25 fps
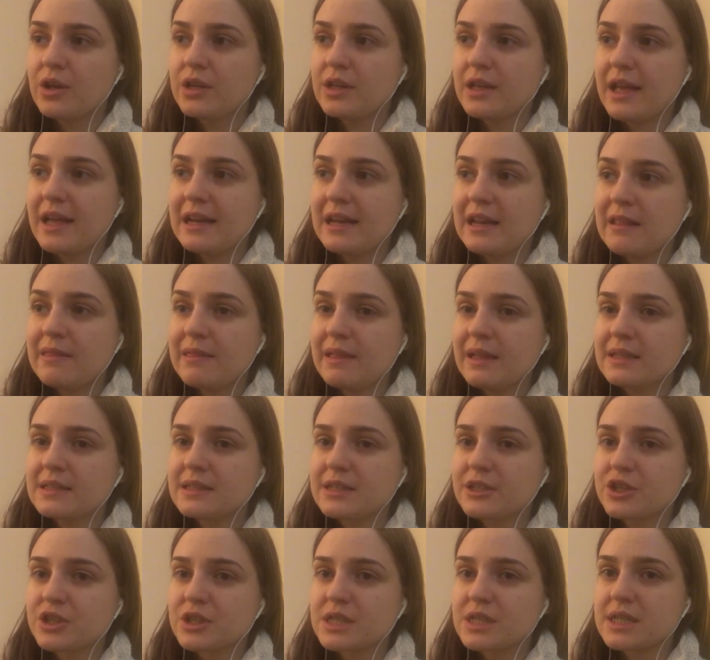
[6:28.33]
anything
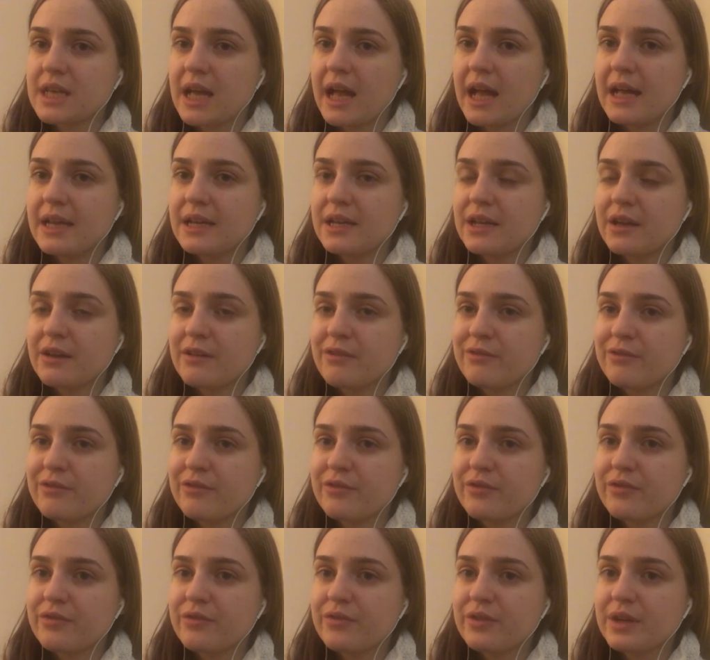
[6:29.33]
to just kind
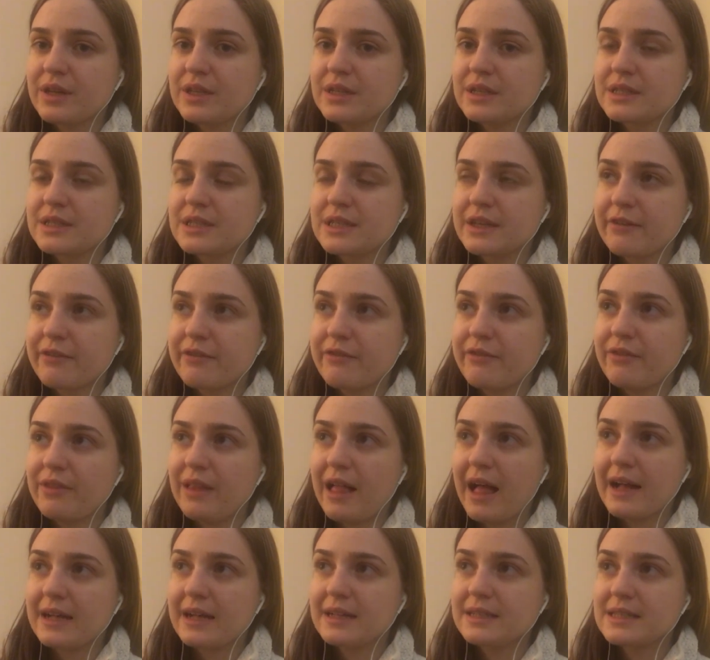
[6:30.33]
of
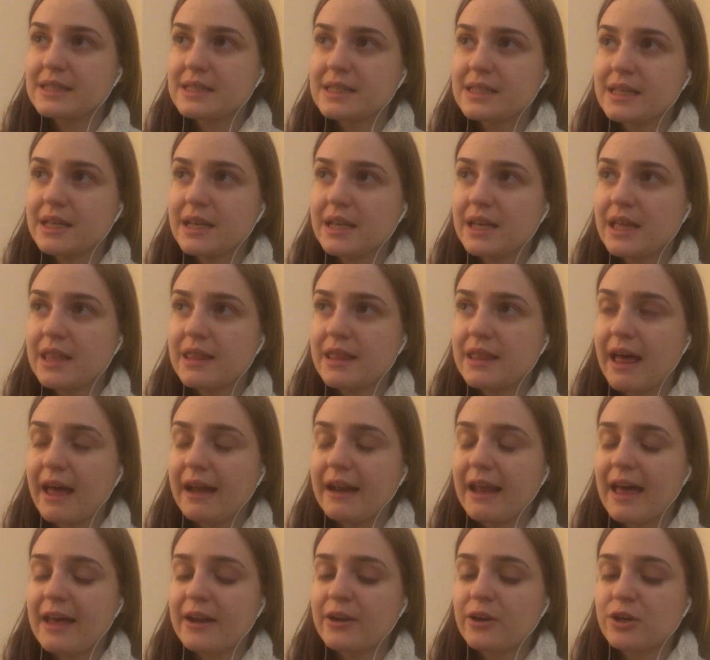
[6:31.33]
deflect that
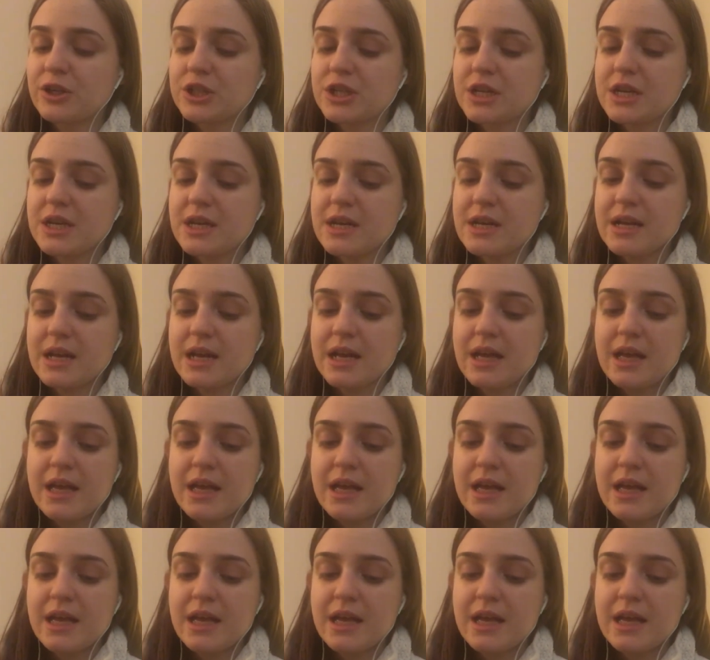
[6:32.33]
energy.